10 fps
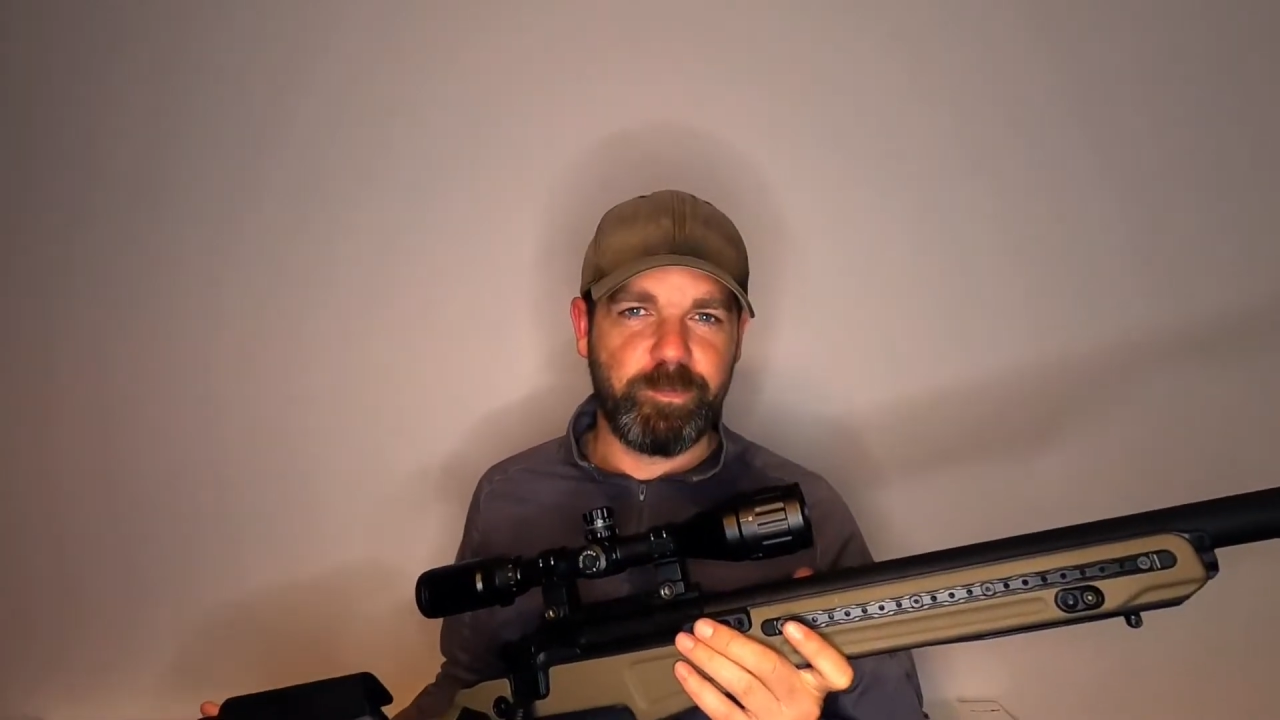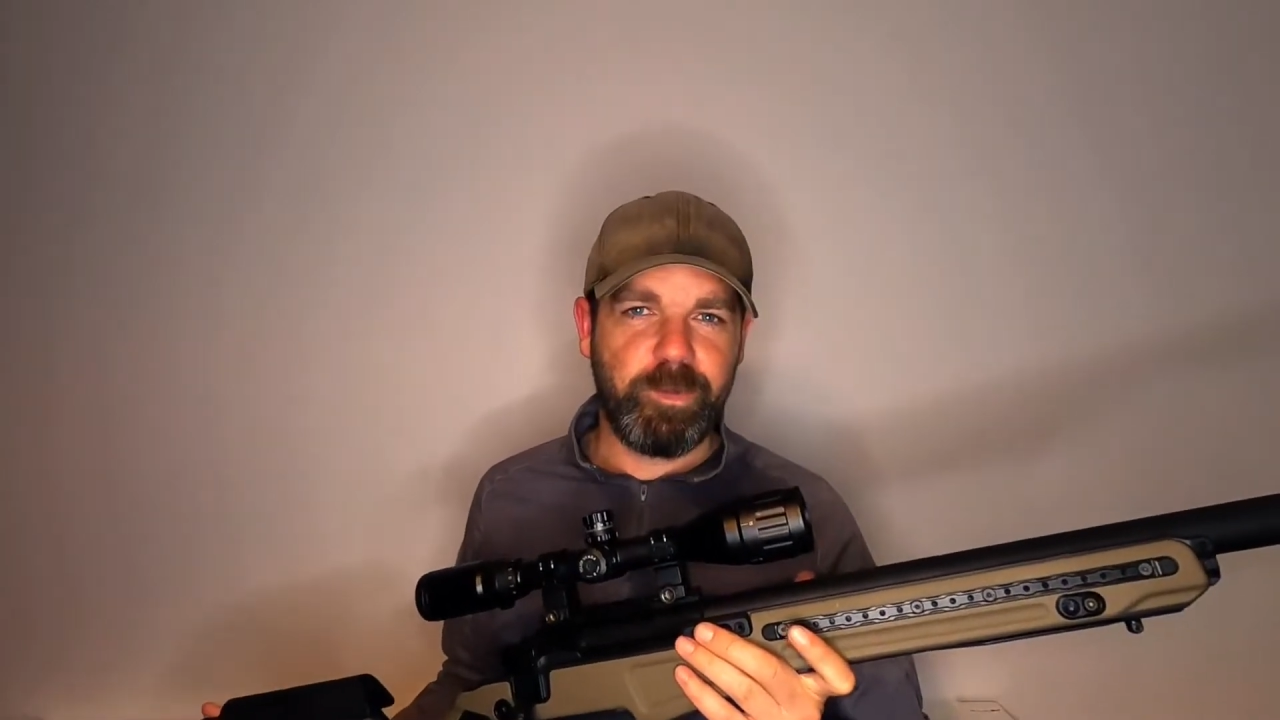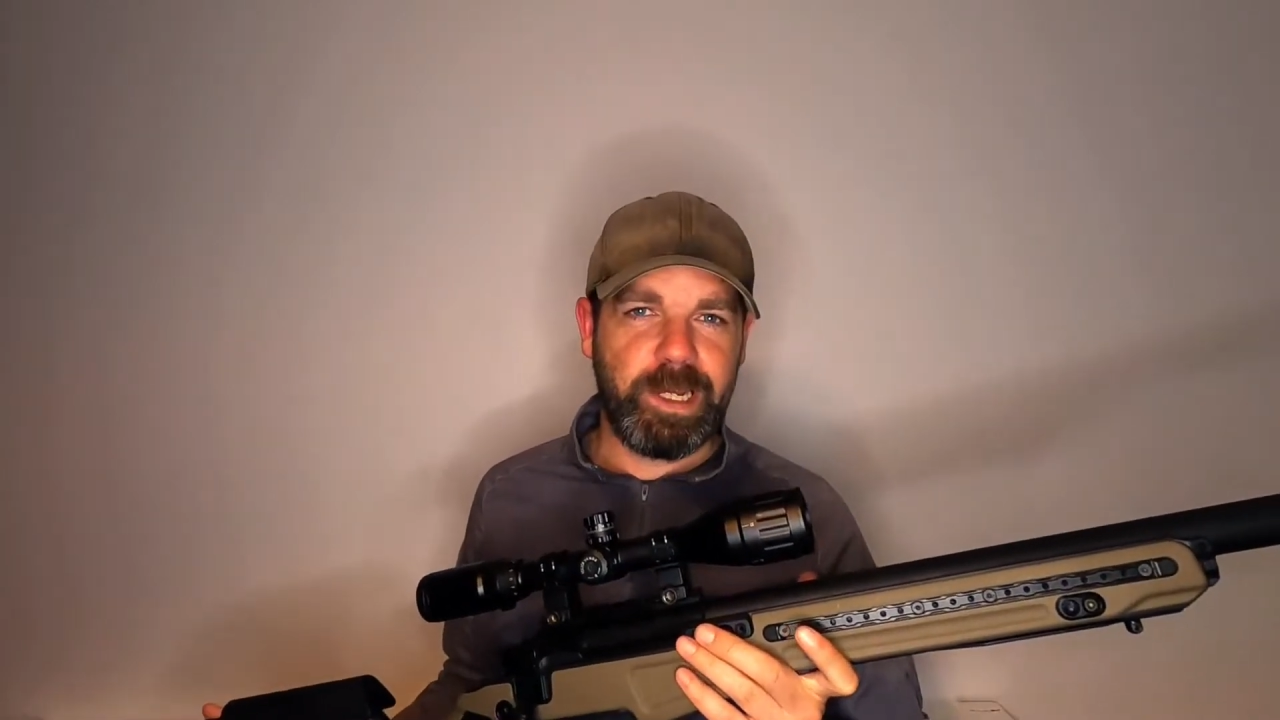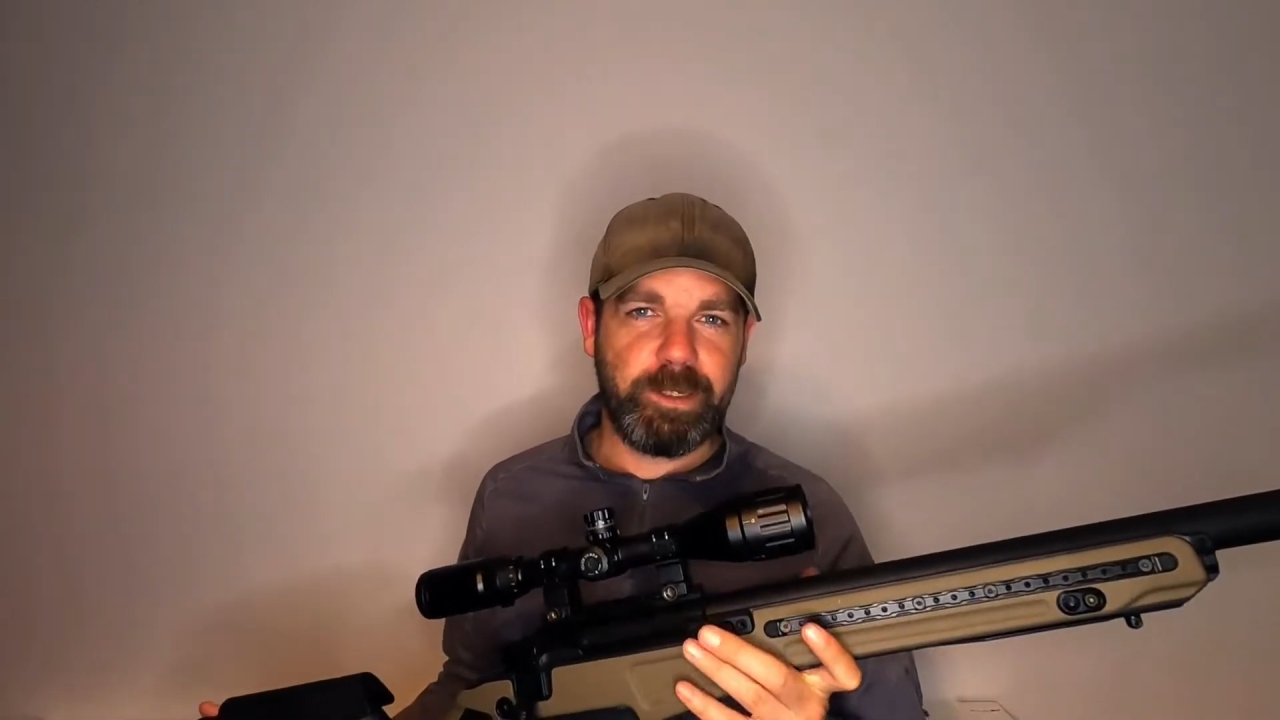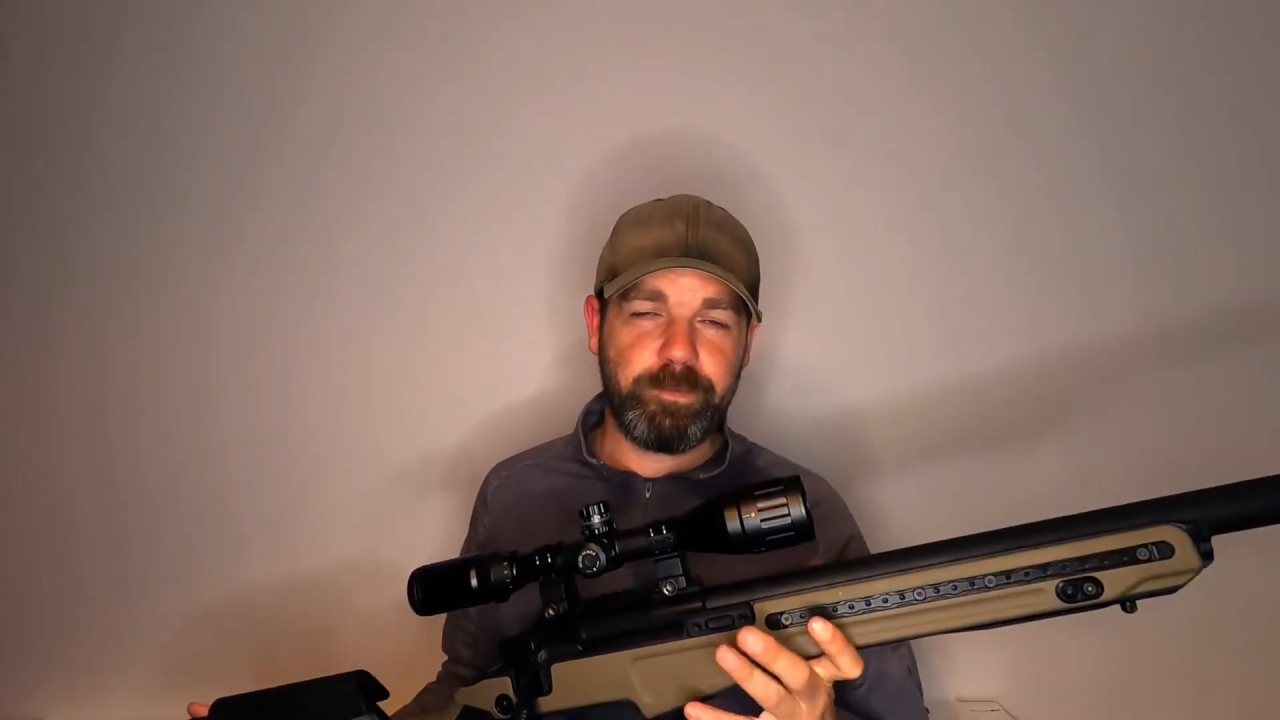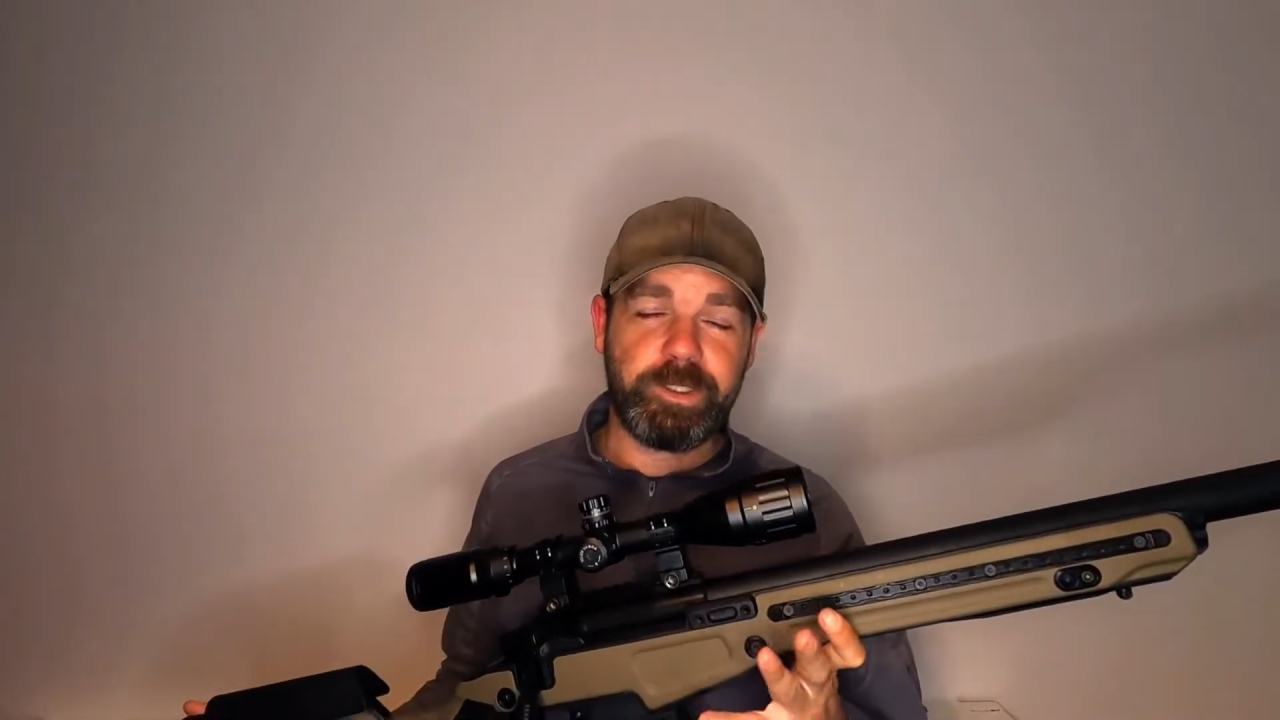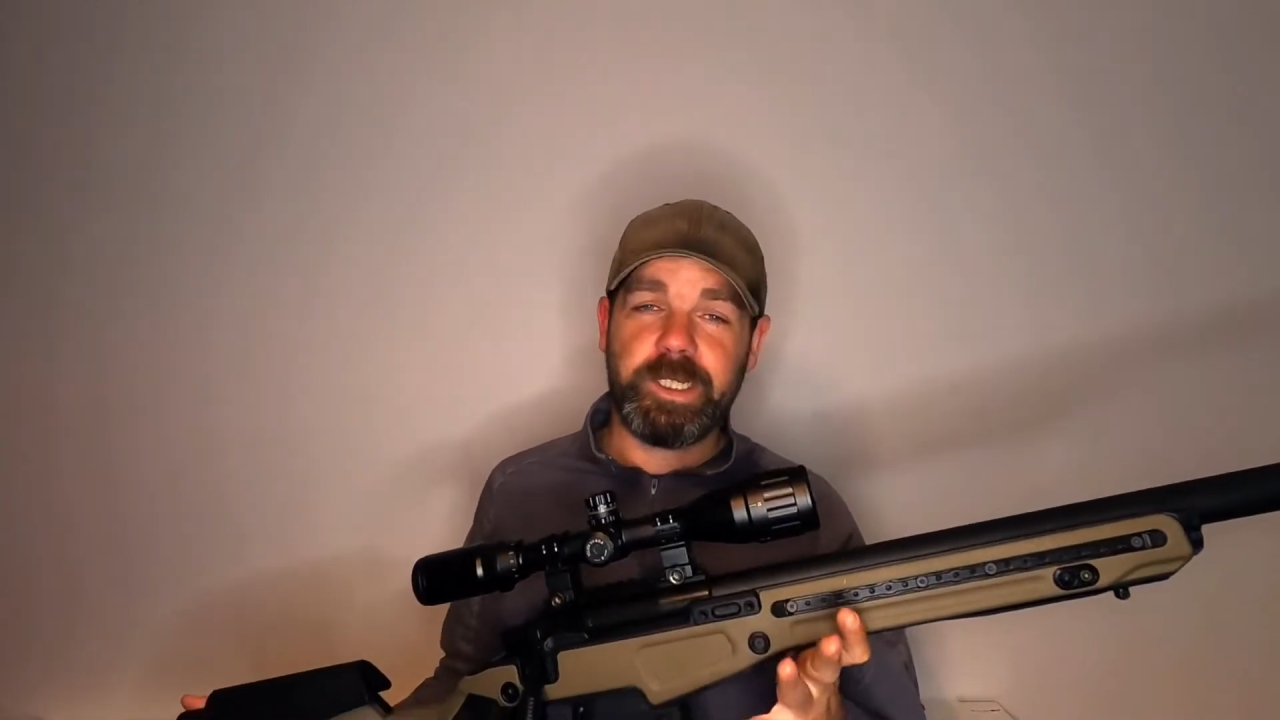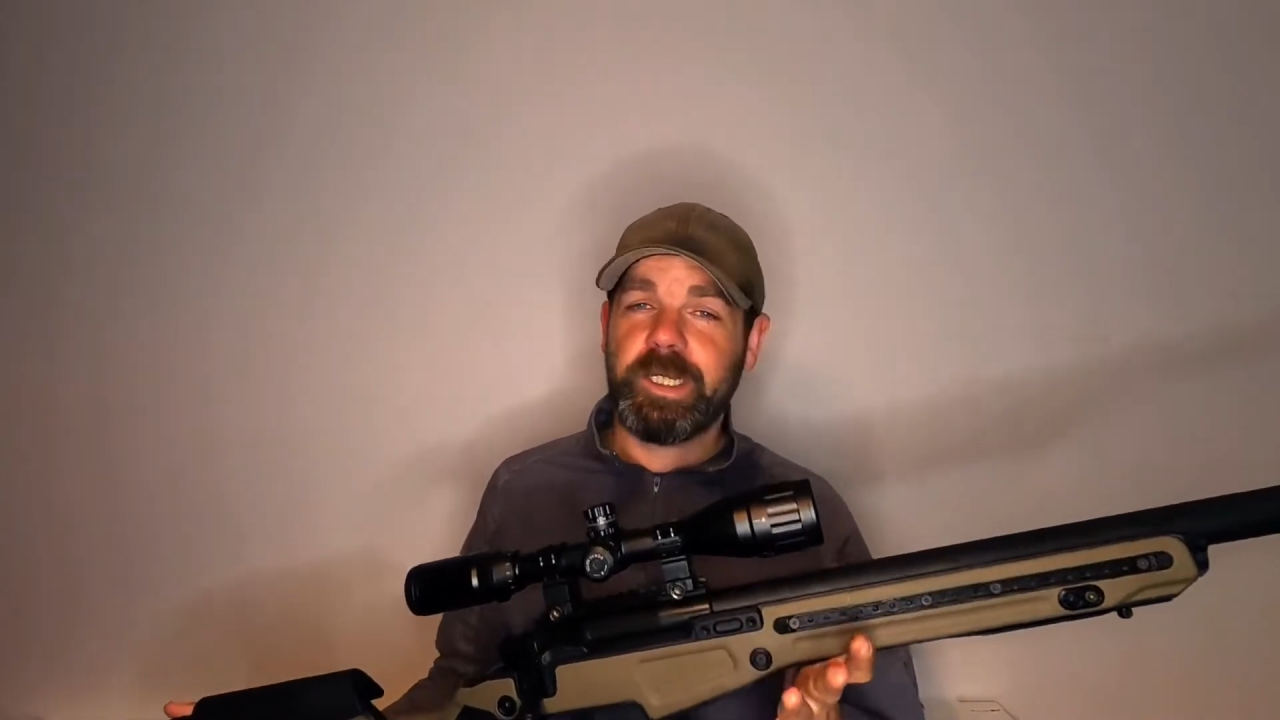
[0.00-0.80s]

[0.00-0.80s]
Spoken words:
found,